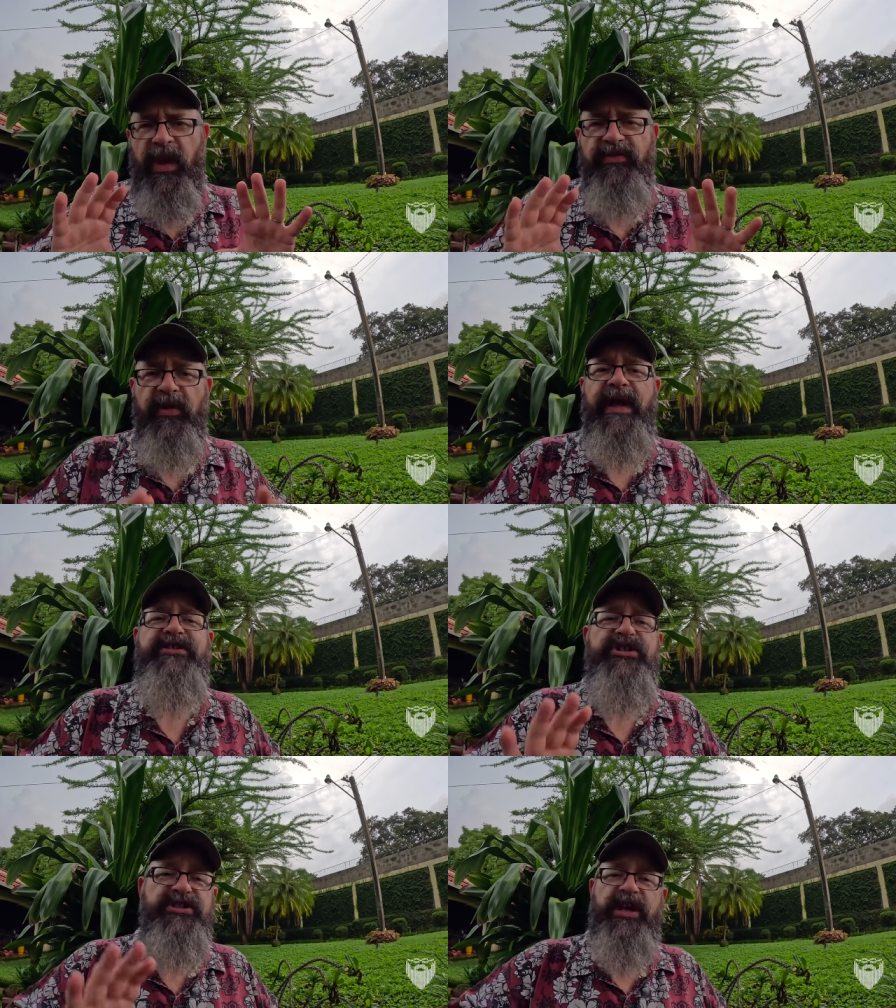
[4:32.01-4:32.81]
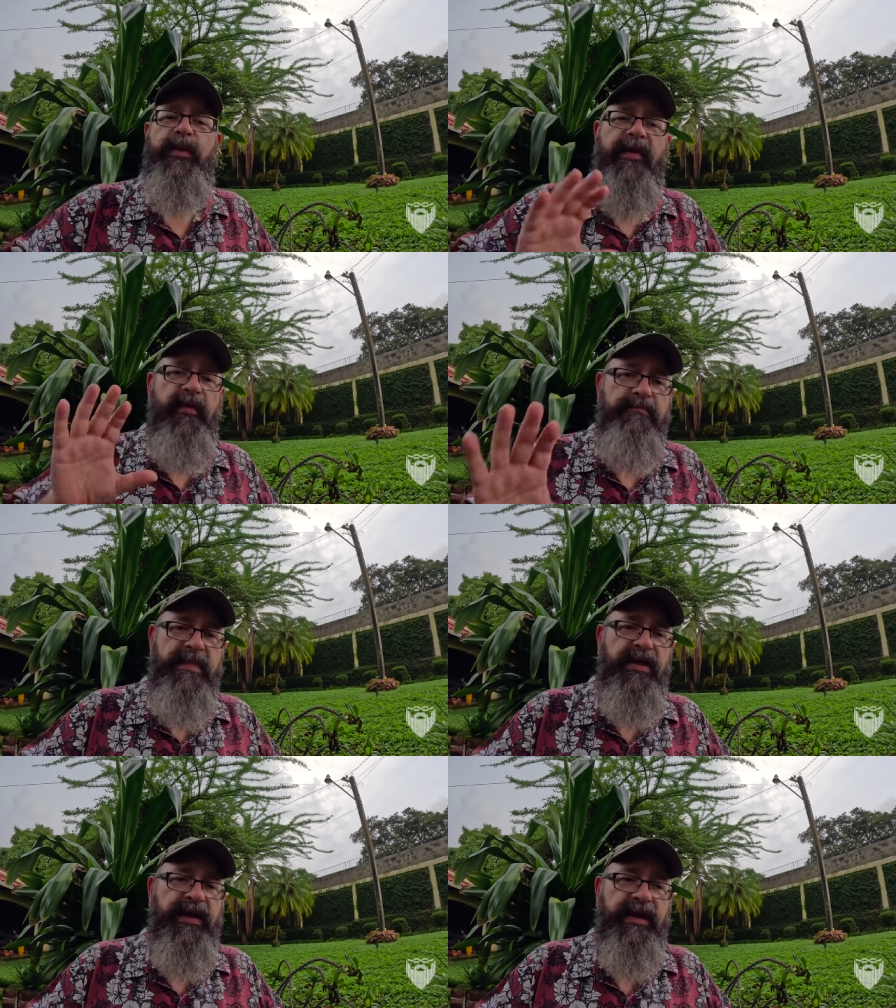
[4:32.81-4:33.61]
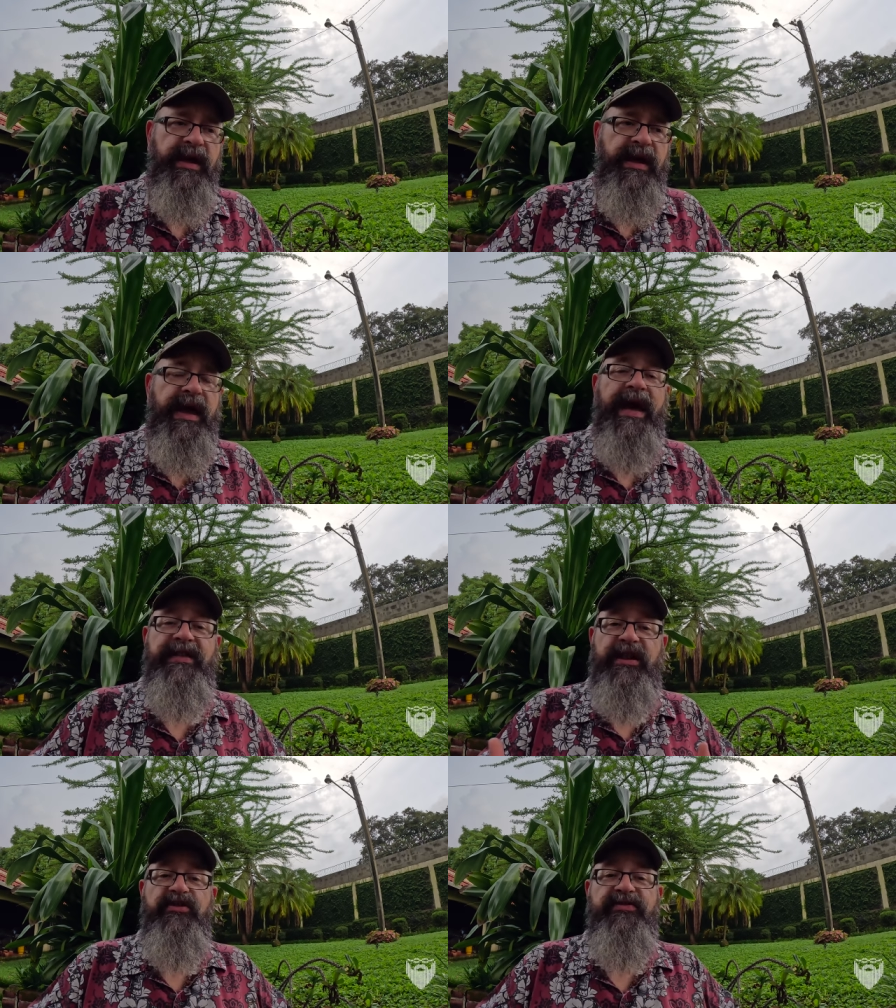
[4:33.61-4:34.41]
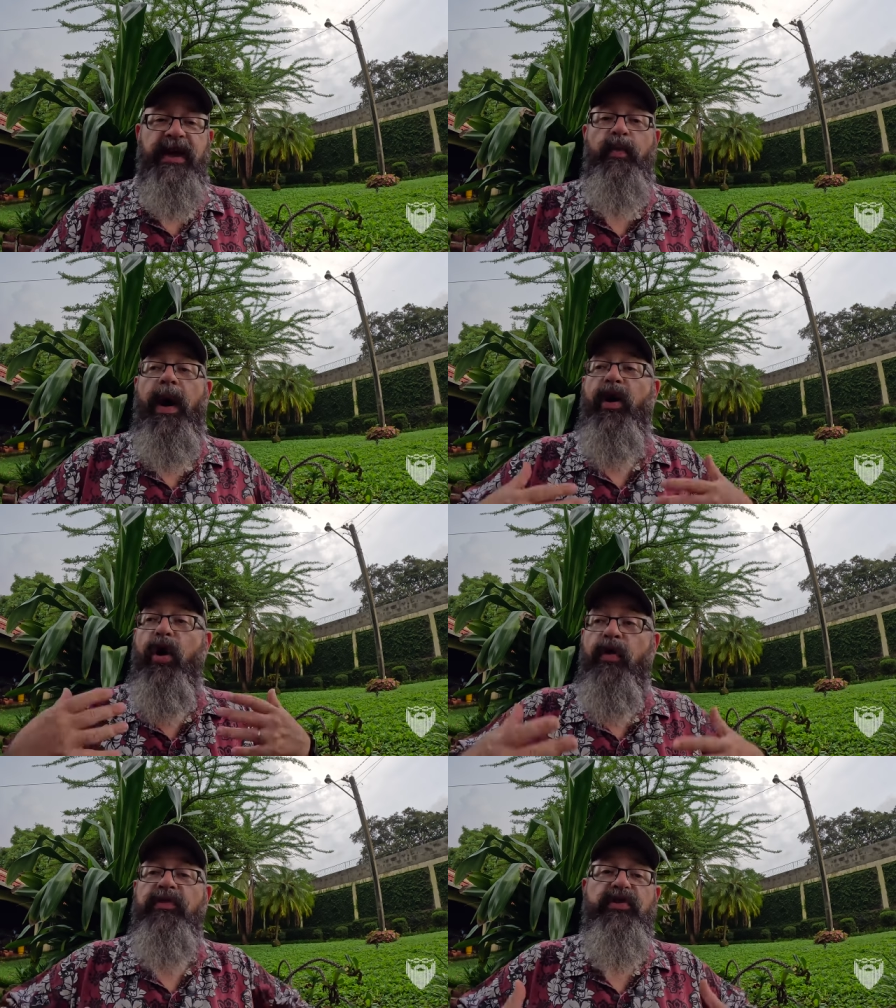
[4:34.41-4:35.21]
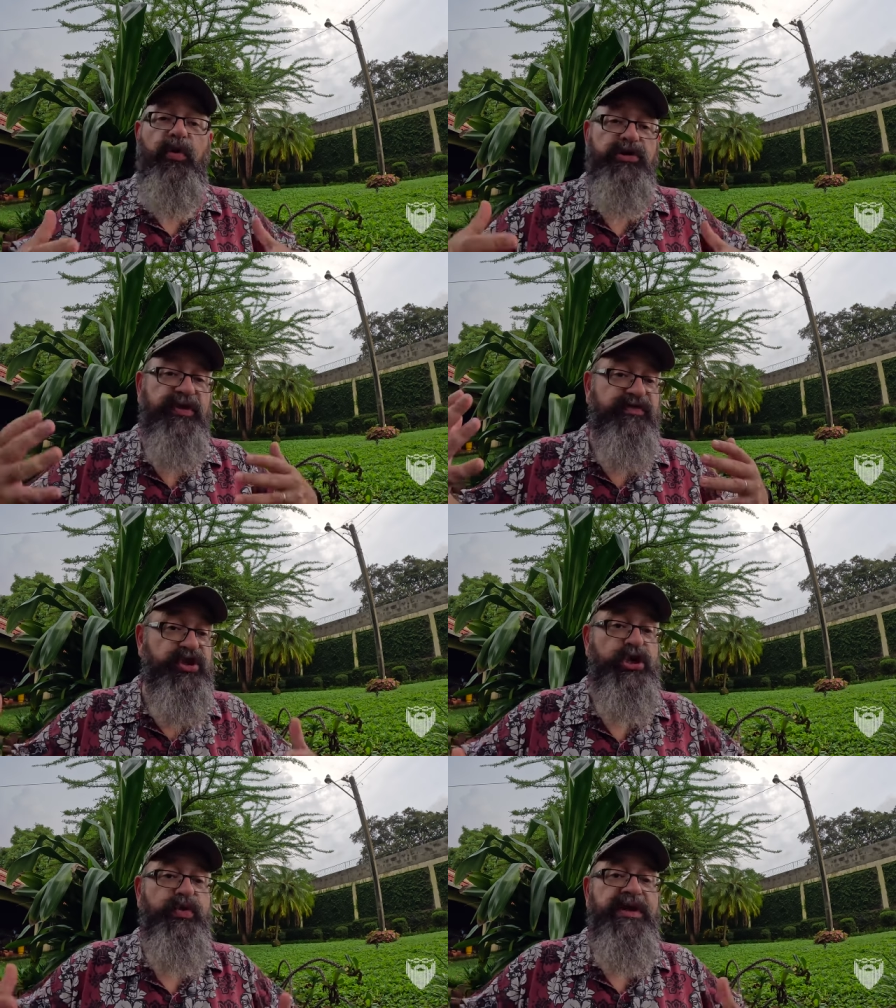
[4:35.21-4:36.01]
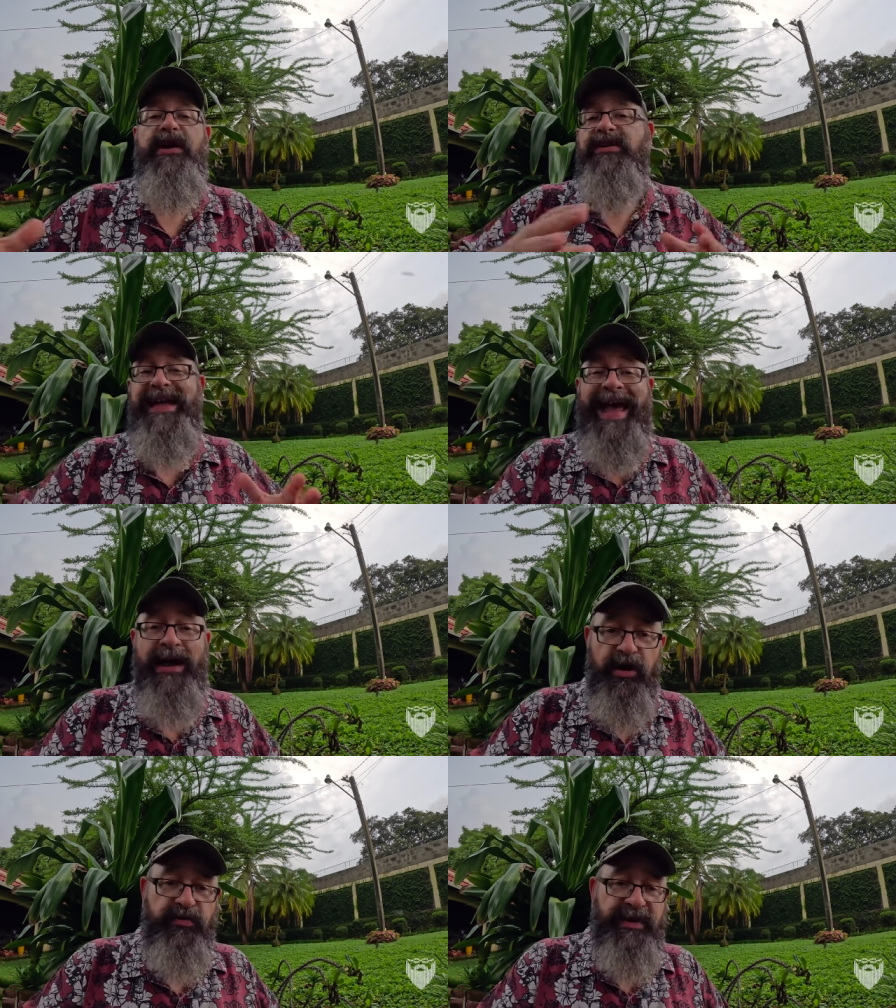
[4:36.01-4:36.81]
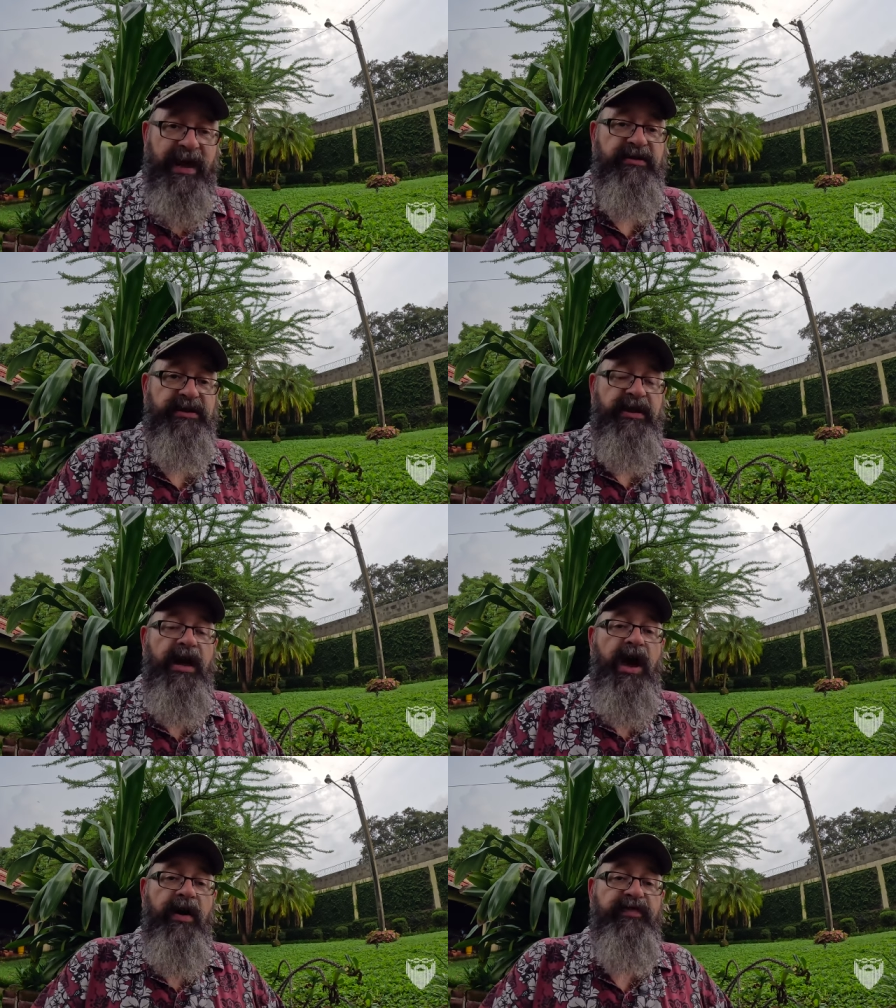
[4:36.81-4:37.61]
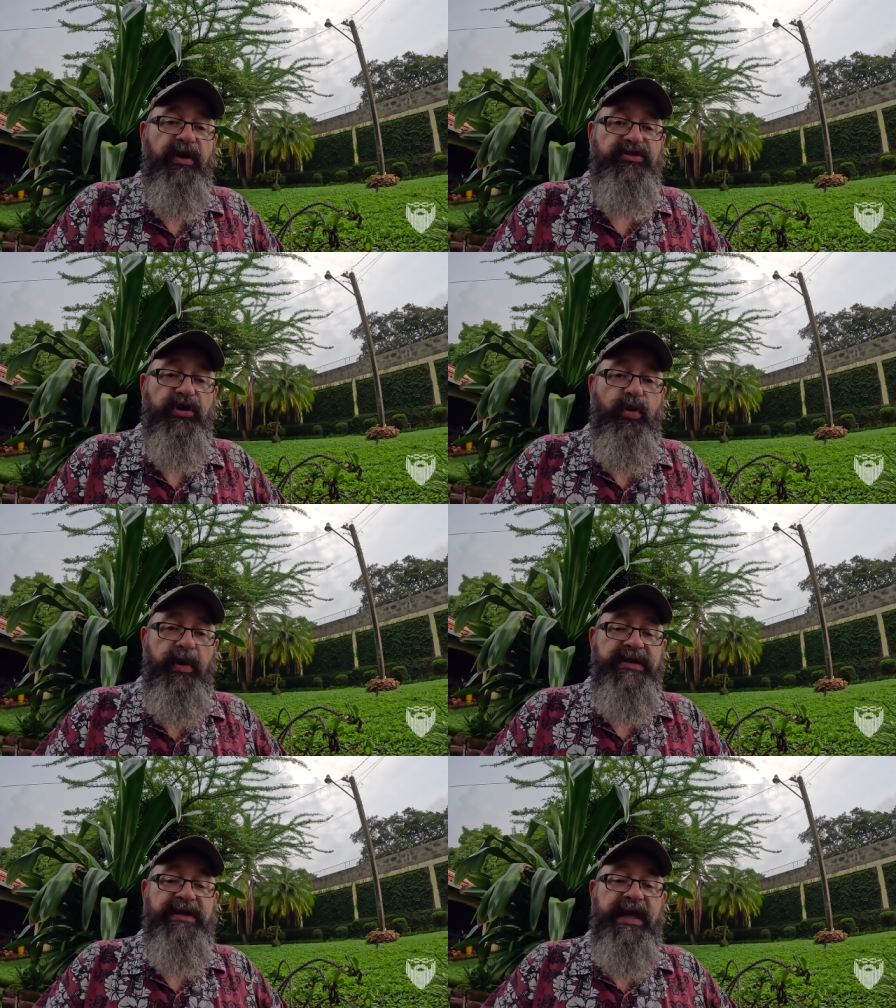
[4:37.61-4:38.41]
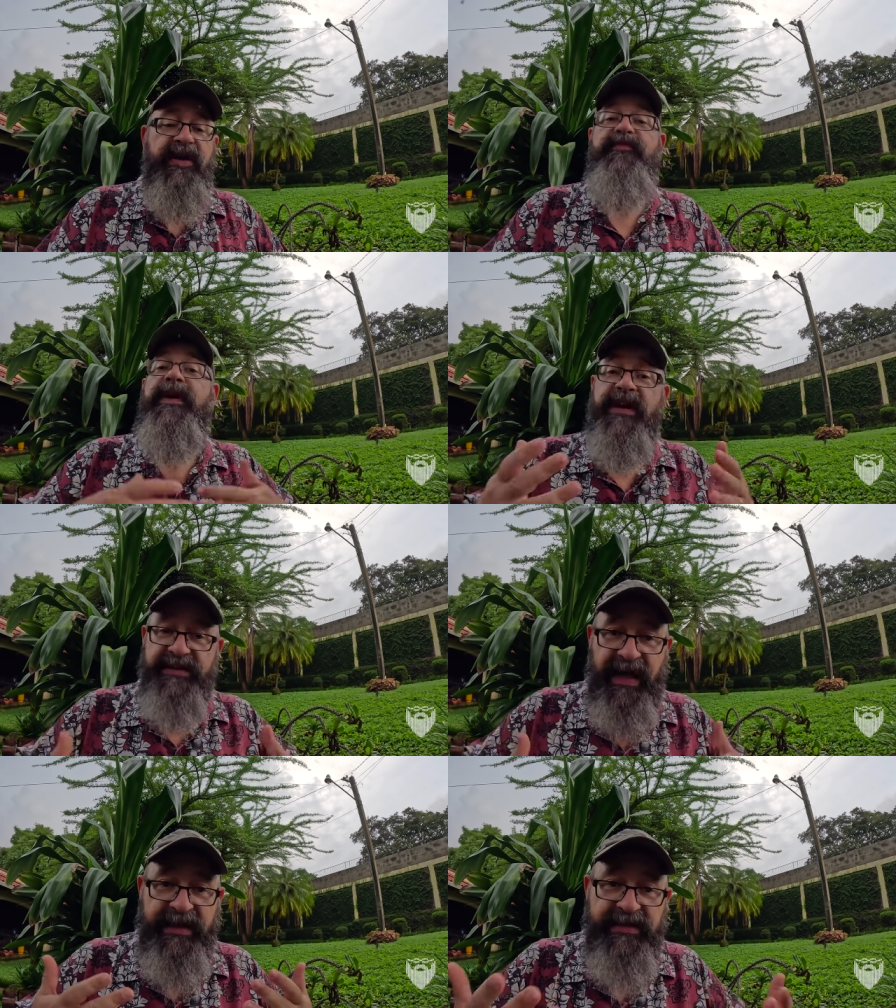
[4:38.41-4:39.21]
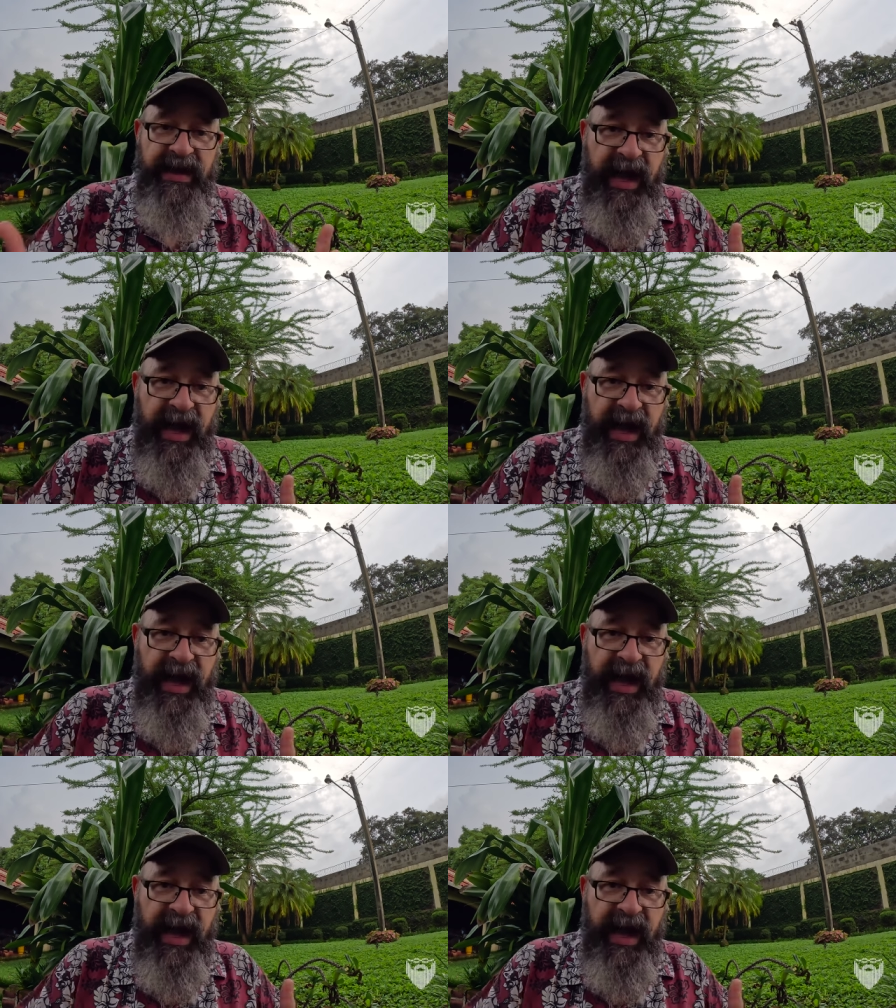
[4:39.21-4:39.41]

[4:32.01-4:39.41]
So let's just say you have a million. And then you say, well, over the course of two years, eight hundred thousand of those are going to leave because that's